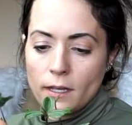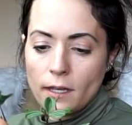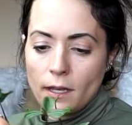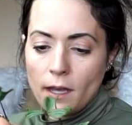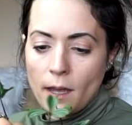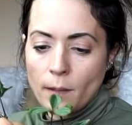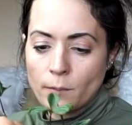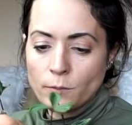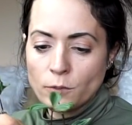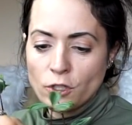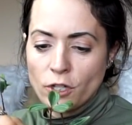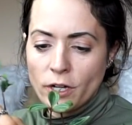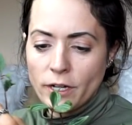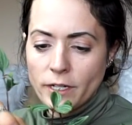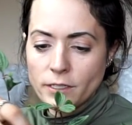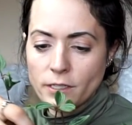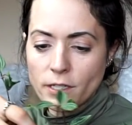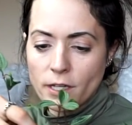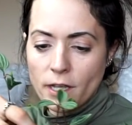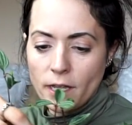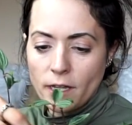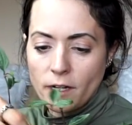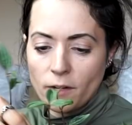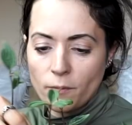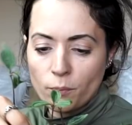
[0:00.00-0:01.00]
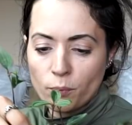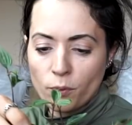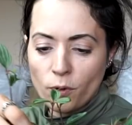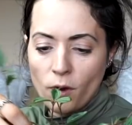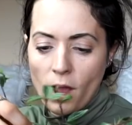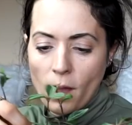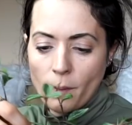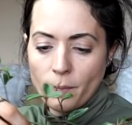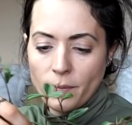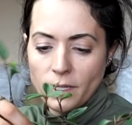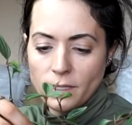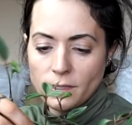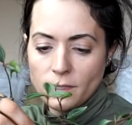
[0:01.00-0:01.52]
I'm trying to kind of
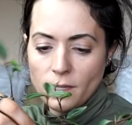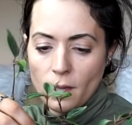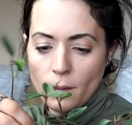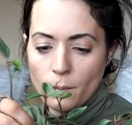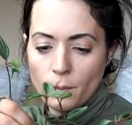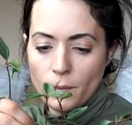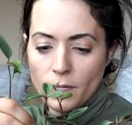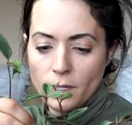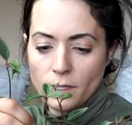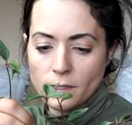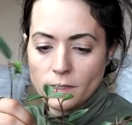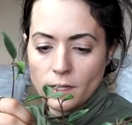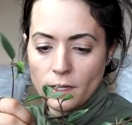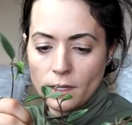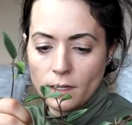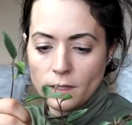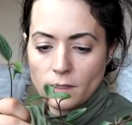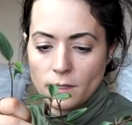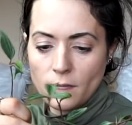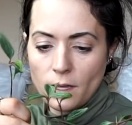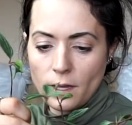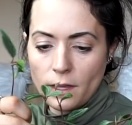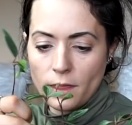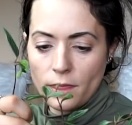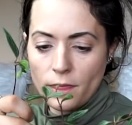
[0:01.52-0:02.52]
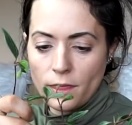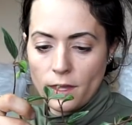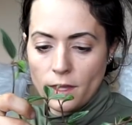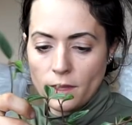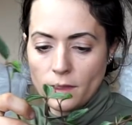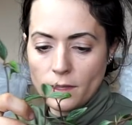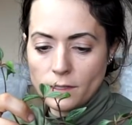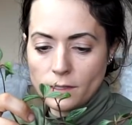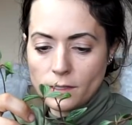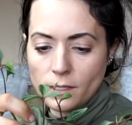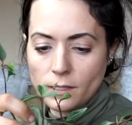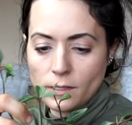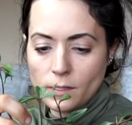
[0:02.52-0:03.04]
prop these up because I think
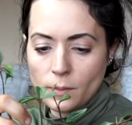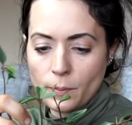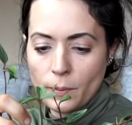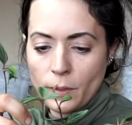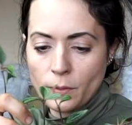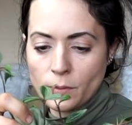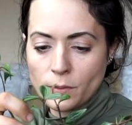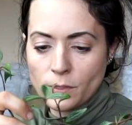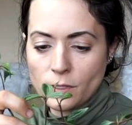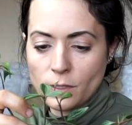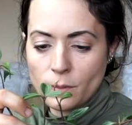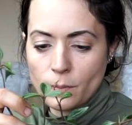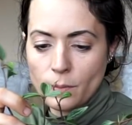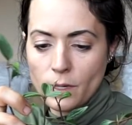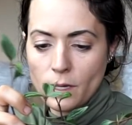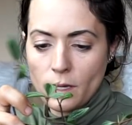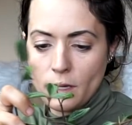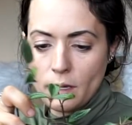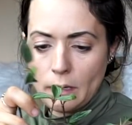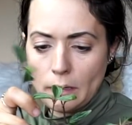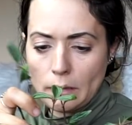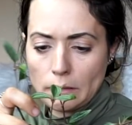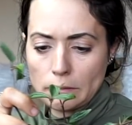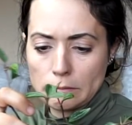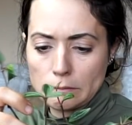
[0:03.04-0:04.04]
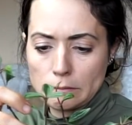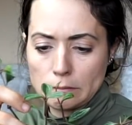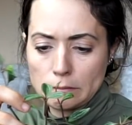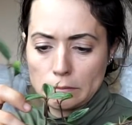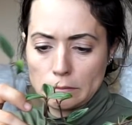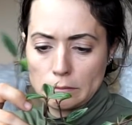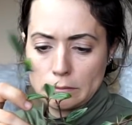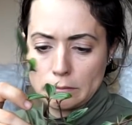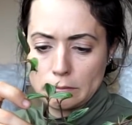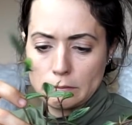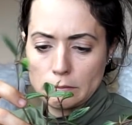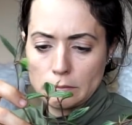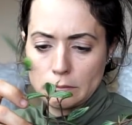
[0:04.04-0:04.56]
this is supposed to be
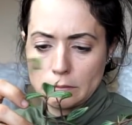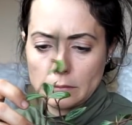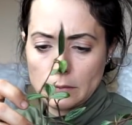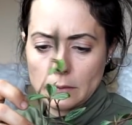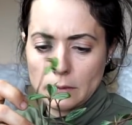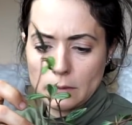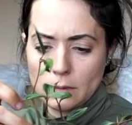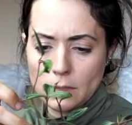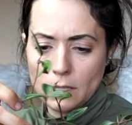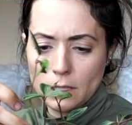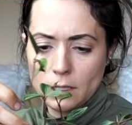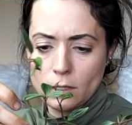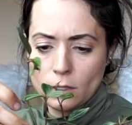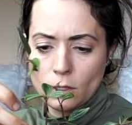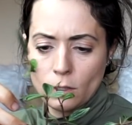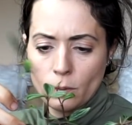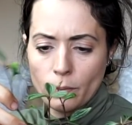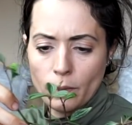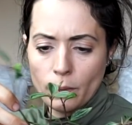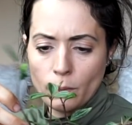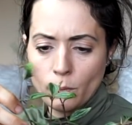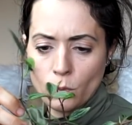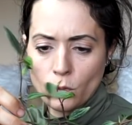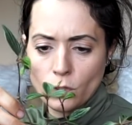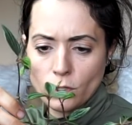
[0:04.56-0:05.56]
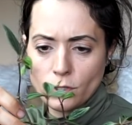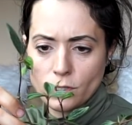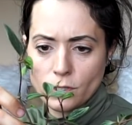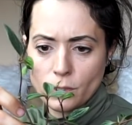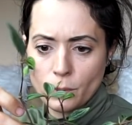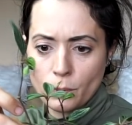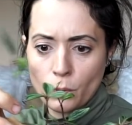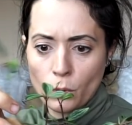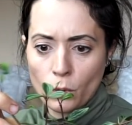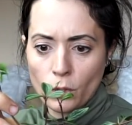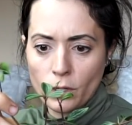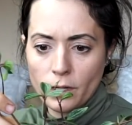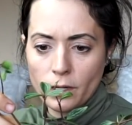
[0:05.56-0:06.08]
a little bit more
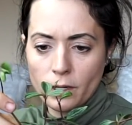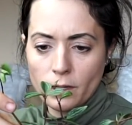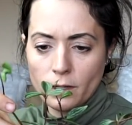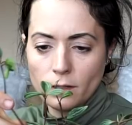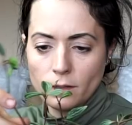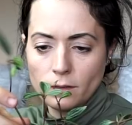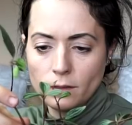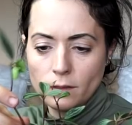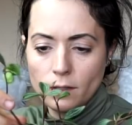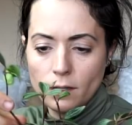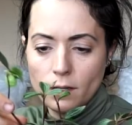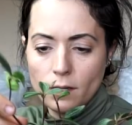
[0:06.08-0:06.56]
supported.